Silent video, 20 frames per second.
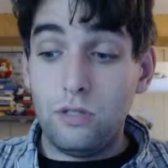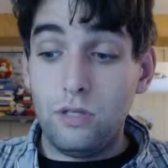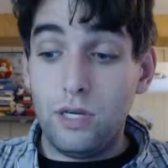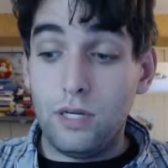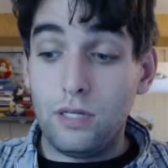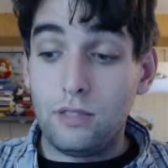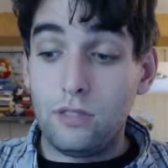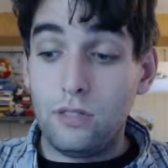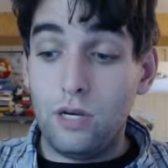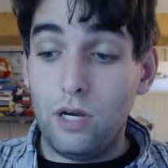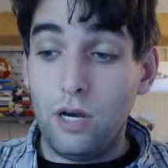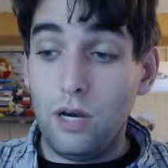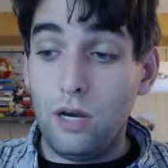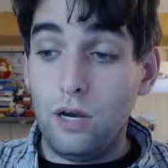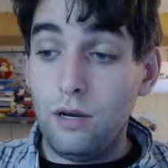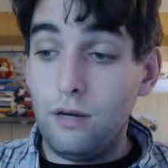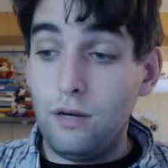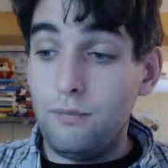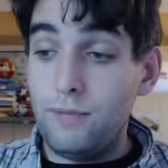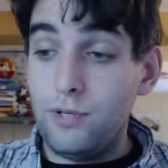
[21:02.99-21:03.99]
Yes,
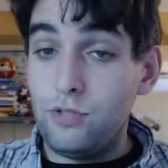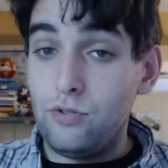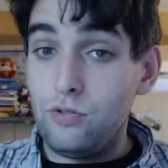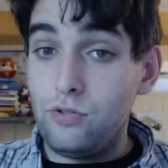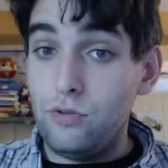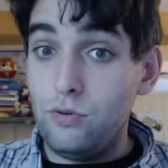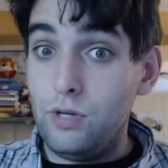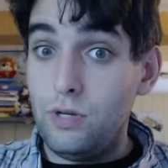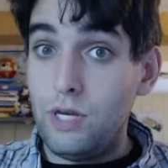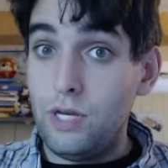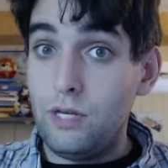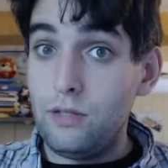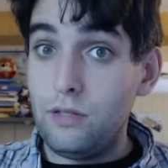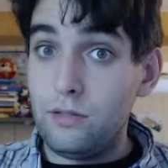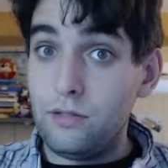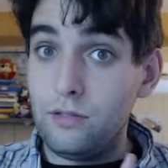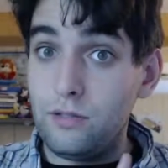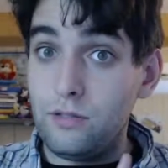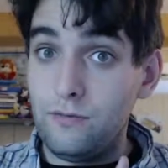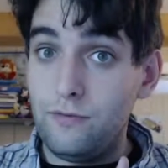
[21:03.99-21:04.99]
be sure to
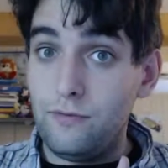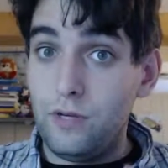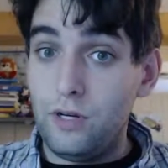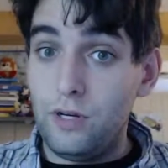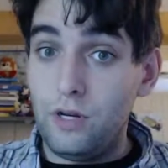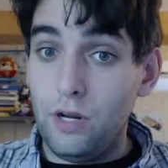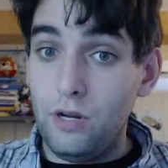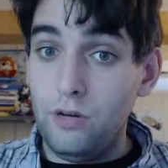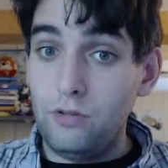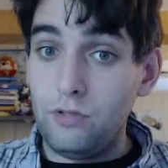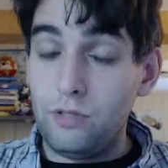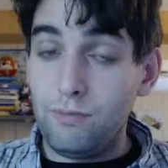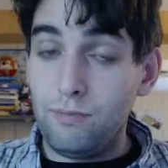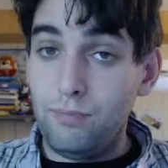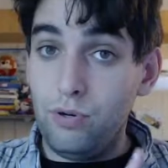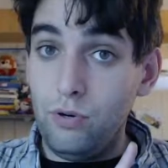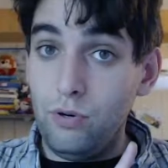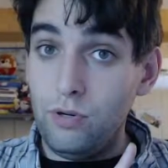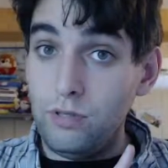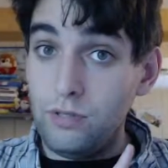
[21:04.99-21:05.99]
like this video,
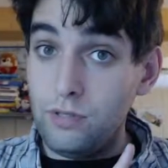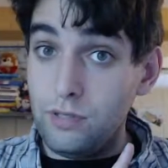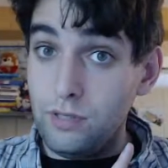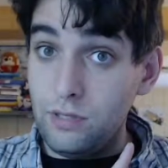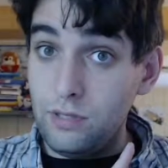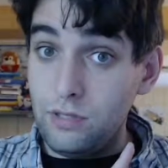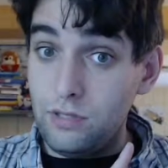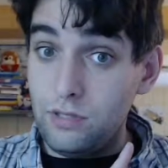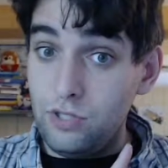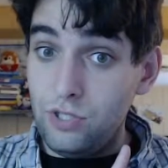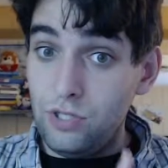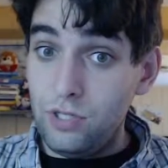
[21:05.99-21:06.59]
support this